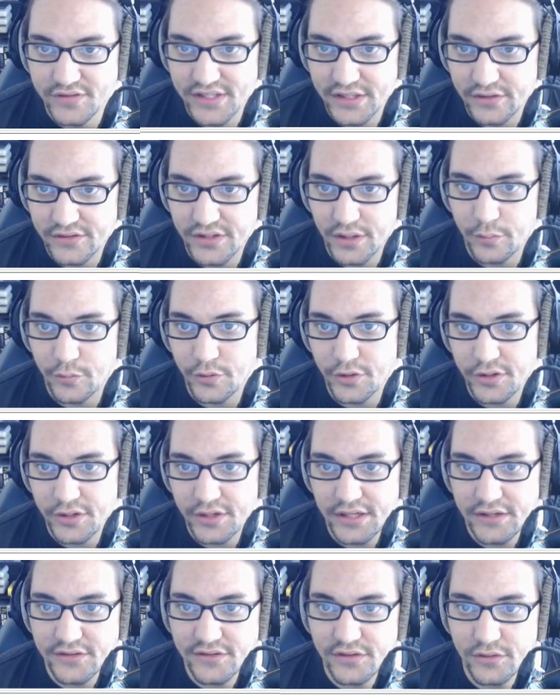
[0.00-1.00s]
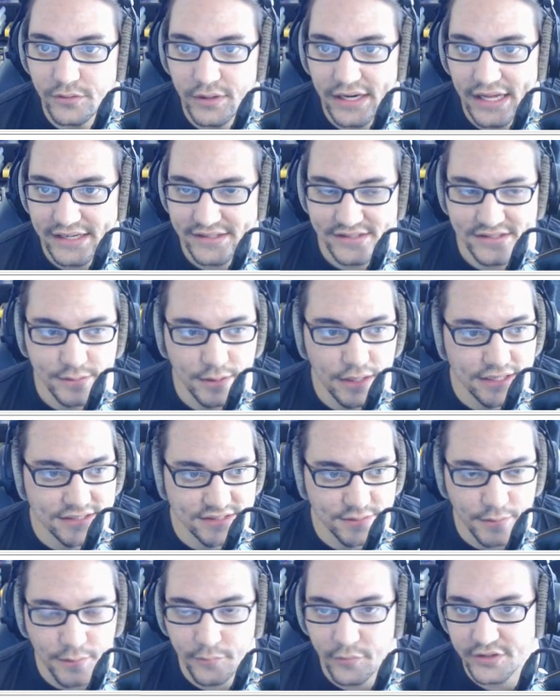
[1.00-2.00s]
single double word into an
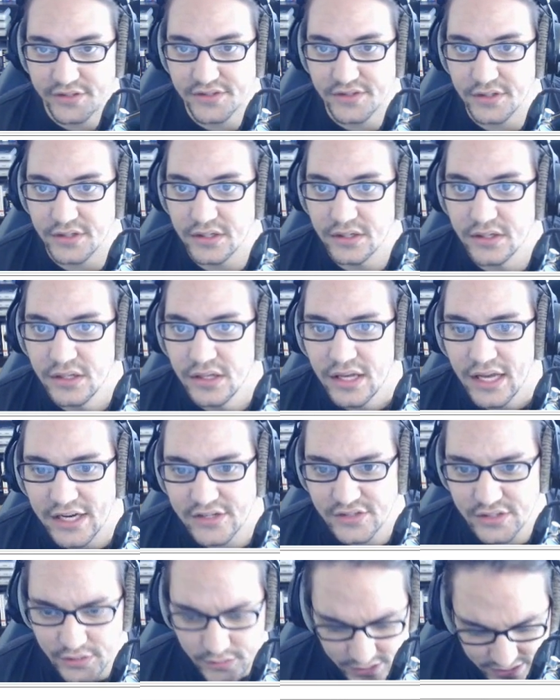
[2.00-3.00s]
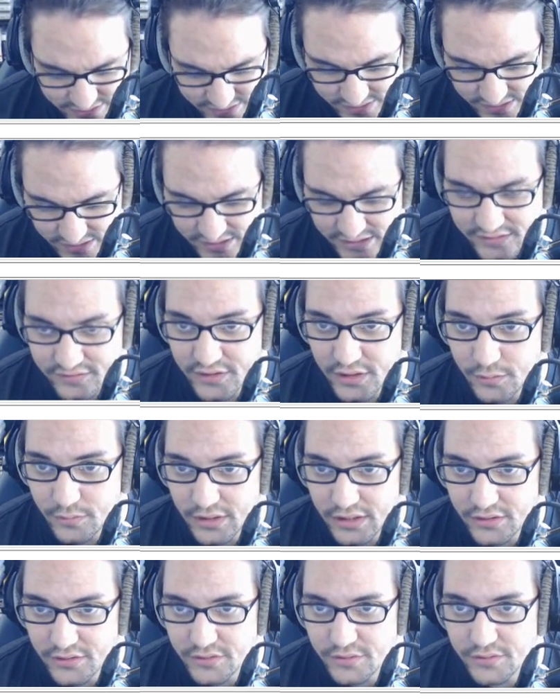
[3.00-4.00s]
XMM register. Actually, can you guys see this very
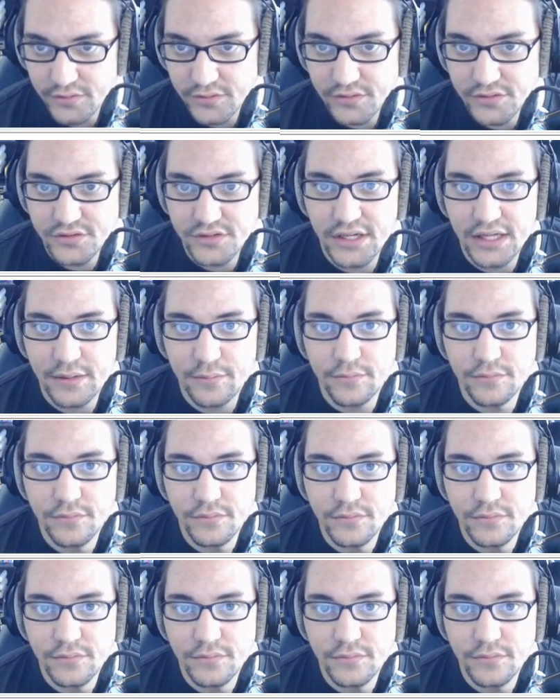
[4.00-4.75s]
well, or should I